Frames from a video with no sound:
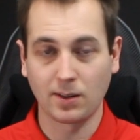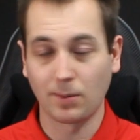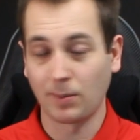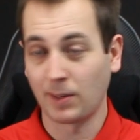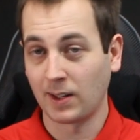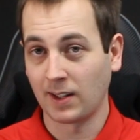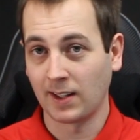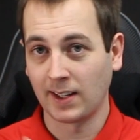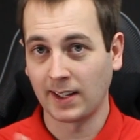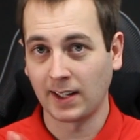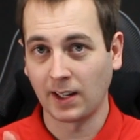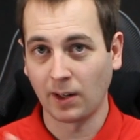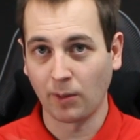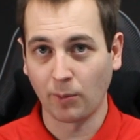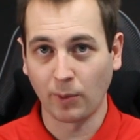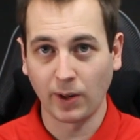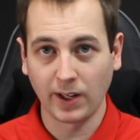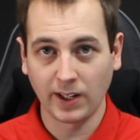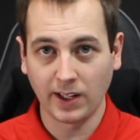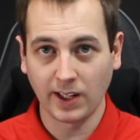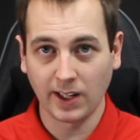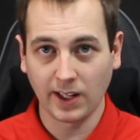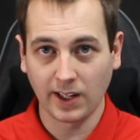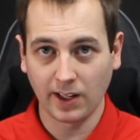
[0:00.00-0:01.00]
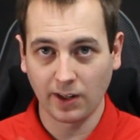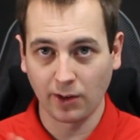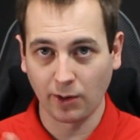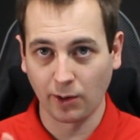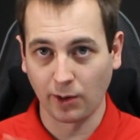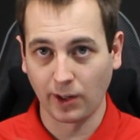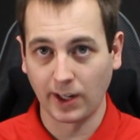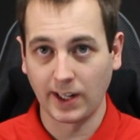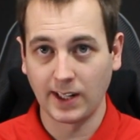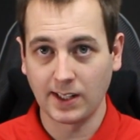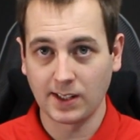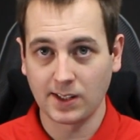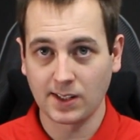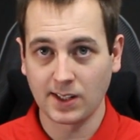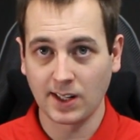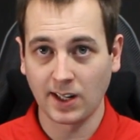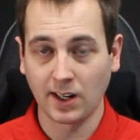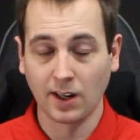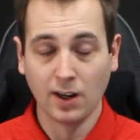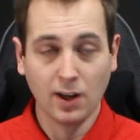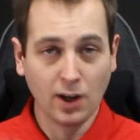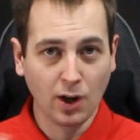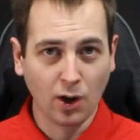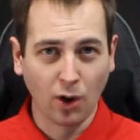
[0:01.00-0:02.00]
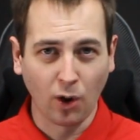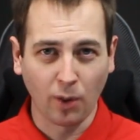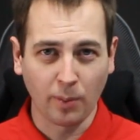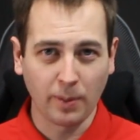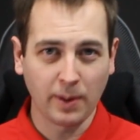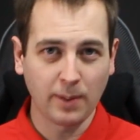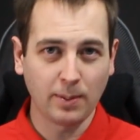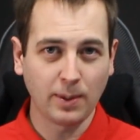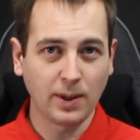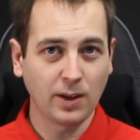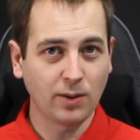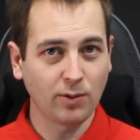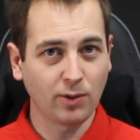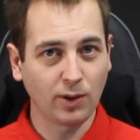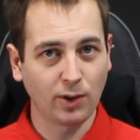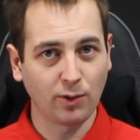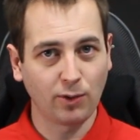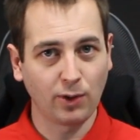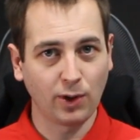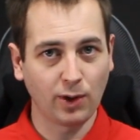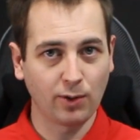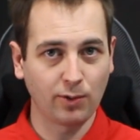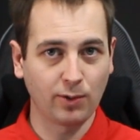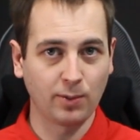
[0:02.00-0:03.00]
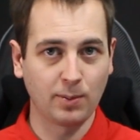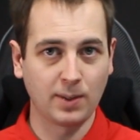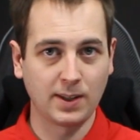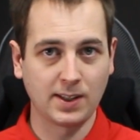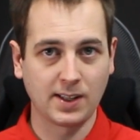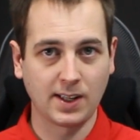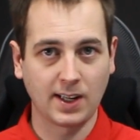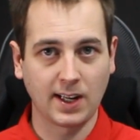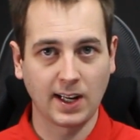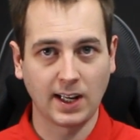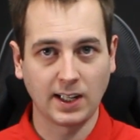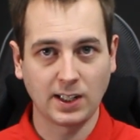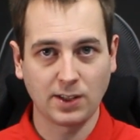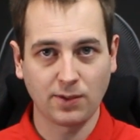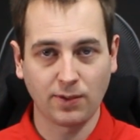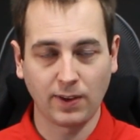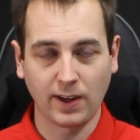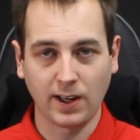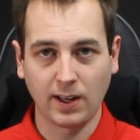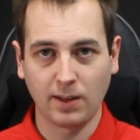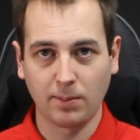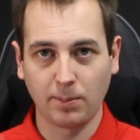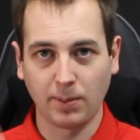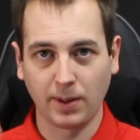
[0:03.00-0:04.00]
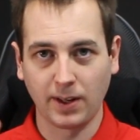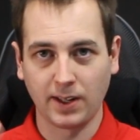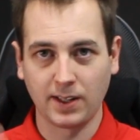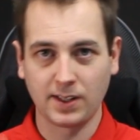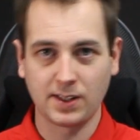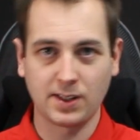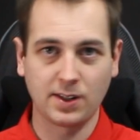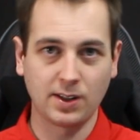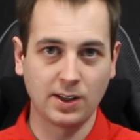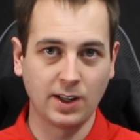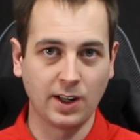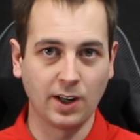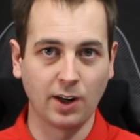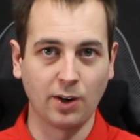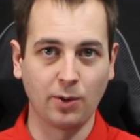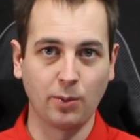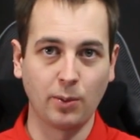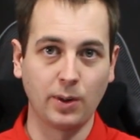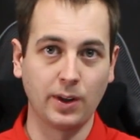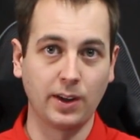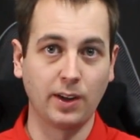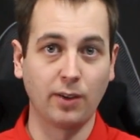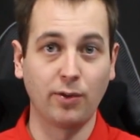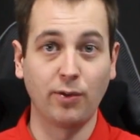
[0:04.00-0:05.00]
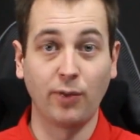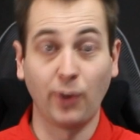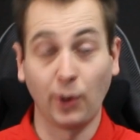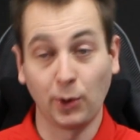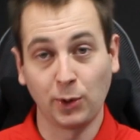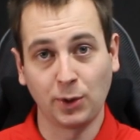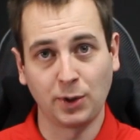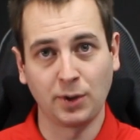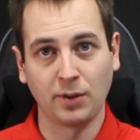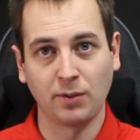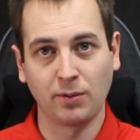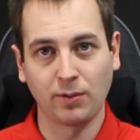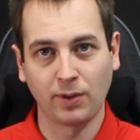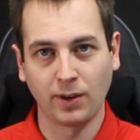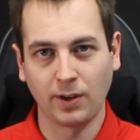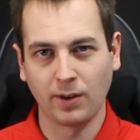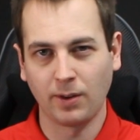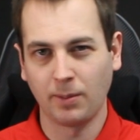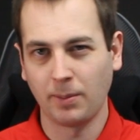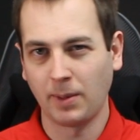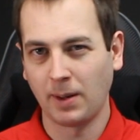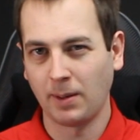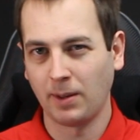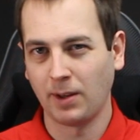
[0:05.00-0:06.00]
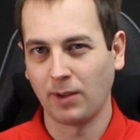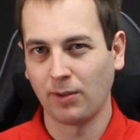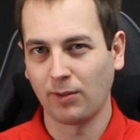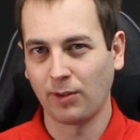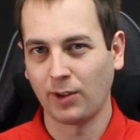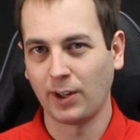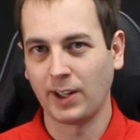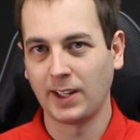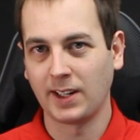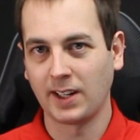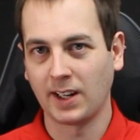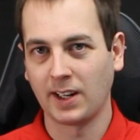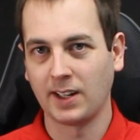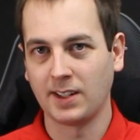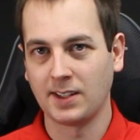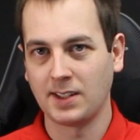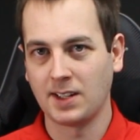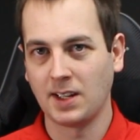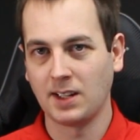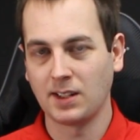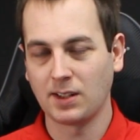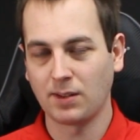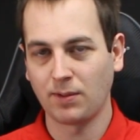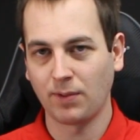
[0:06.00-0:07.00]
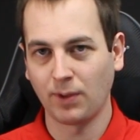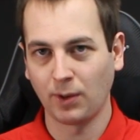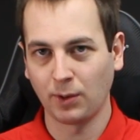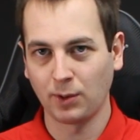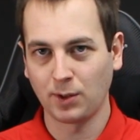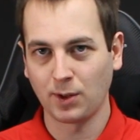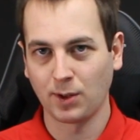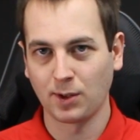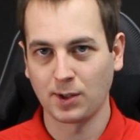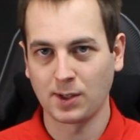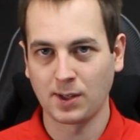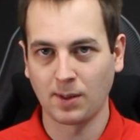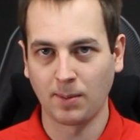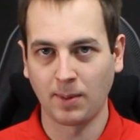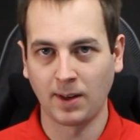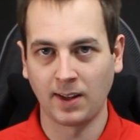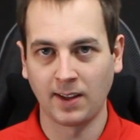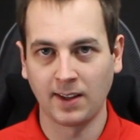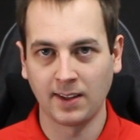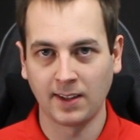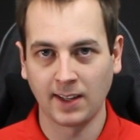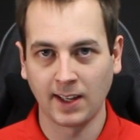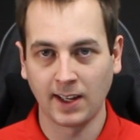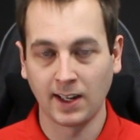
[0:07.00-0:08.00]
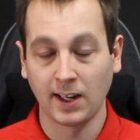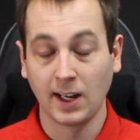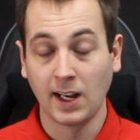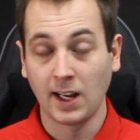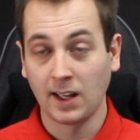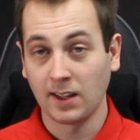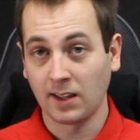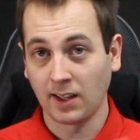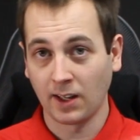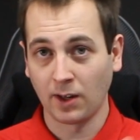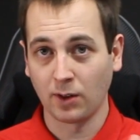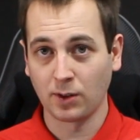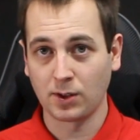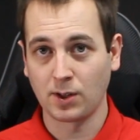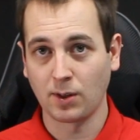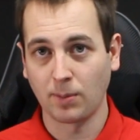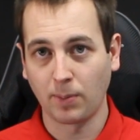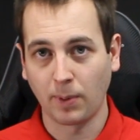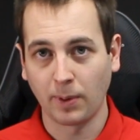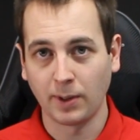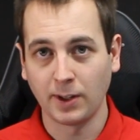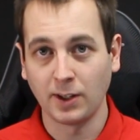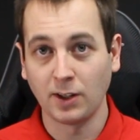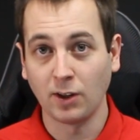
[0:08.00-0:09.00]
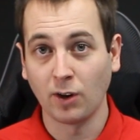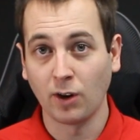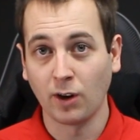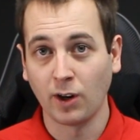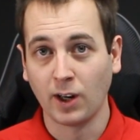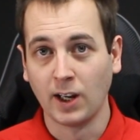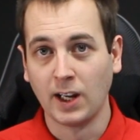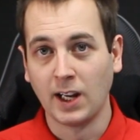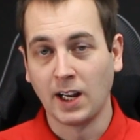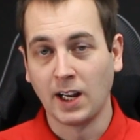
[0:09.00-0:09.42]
something like a radiator or a heatsink, or maybe even if you have them as a case fan, but it's, you know, with a filter in front of it, maybe a very kind of dense filter or something like that, they'd also probably do